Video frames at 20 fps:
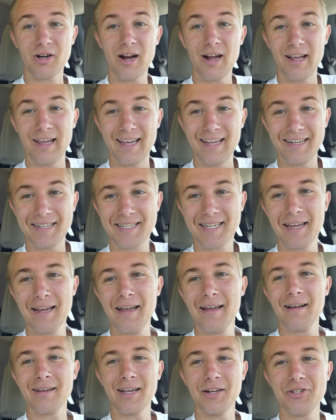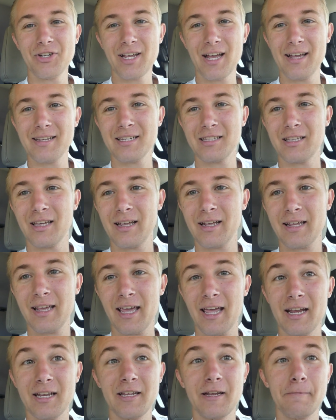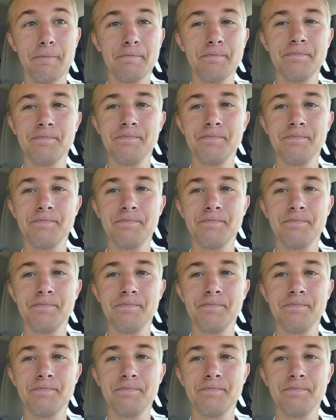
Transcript: right. Catch you guys at the canyon.